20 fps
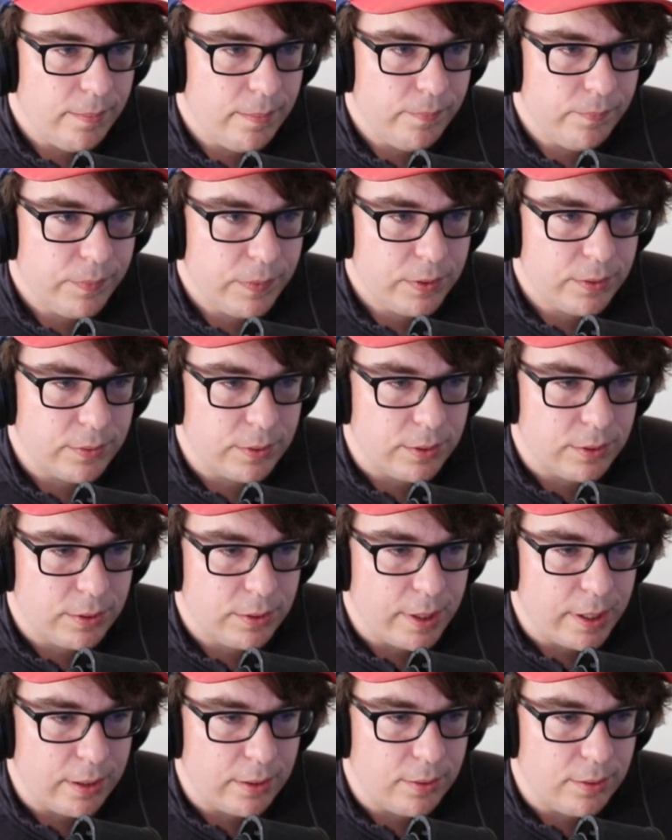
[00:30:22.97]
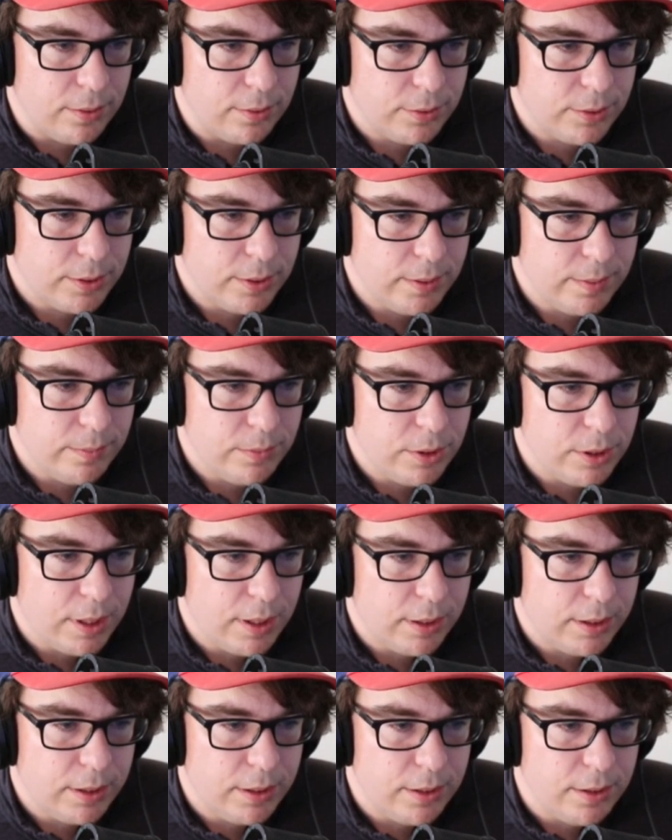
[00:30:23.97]
I'm gonna stagger some jet
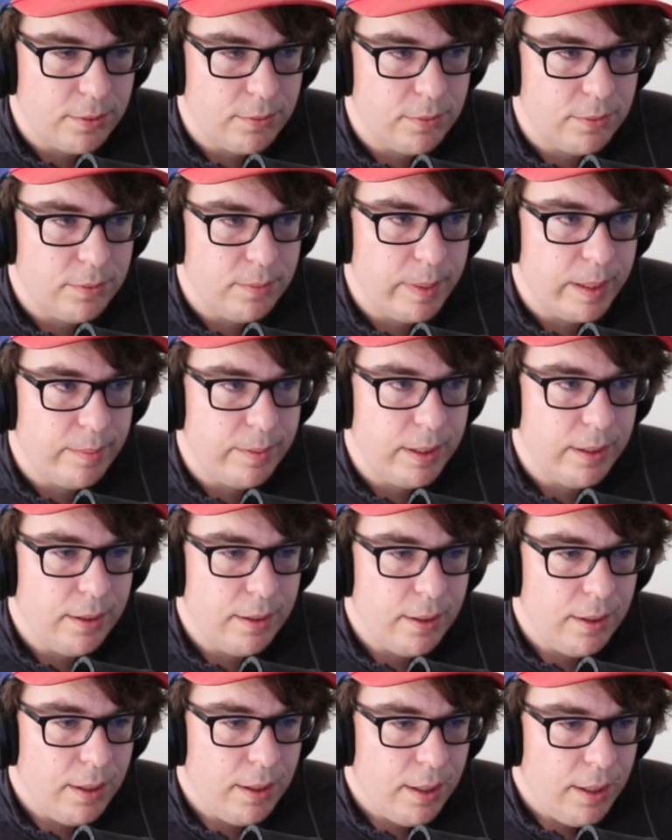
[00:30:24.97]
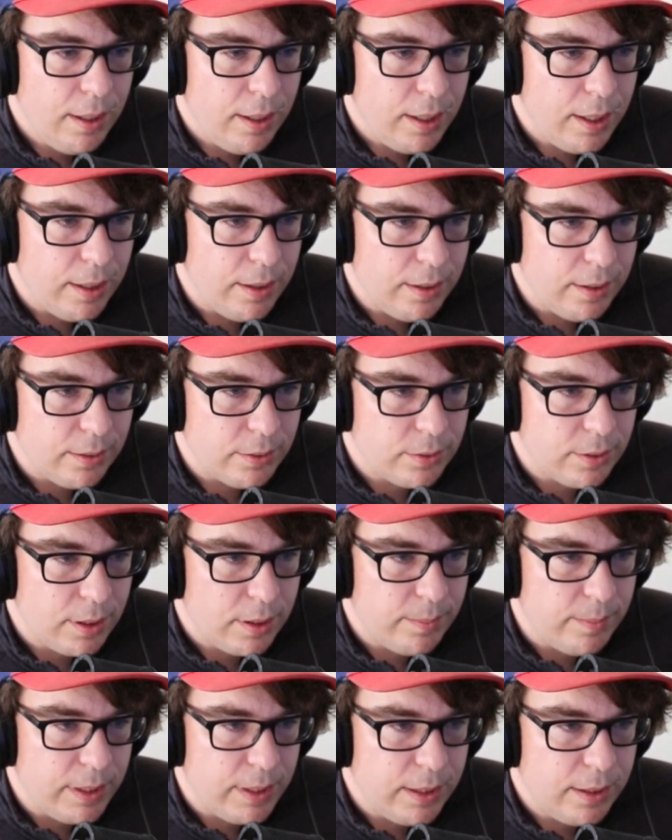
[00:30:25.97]
here, oh baby. And then try to
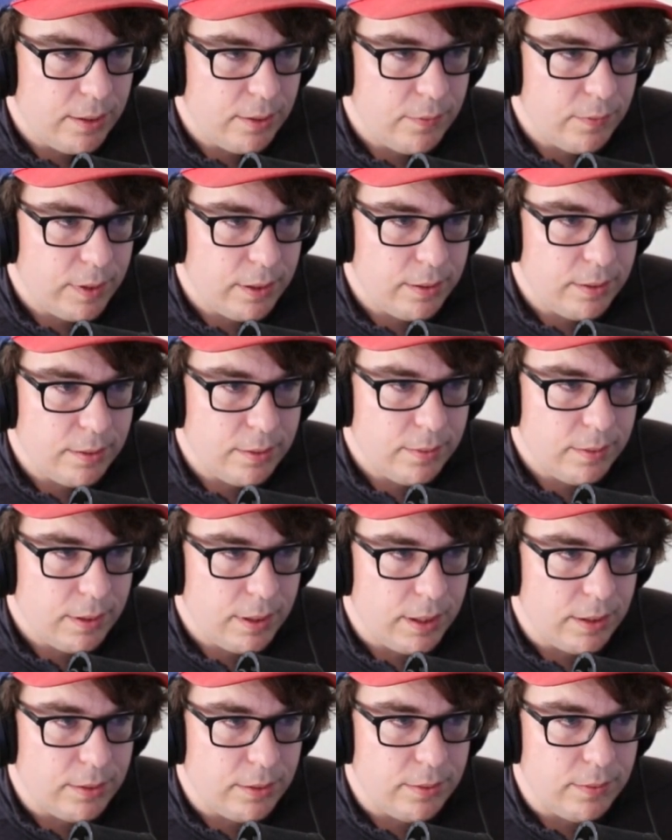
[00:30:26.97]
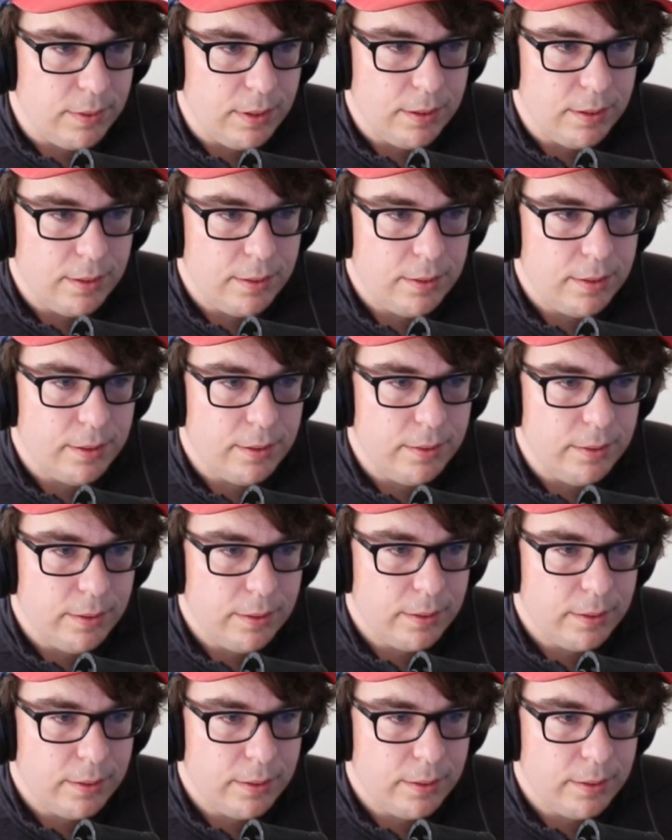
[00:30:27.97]
make it over here. I do need this health.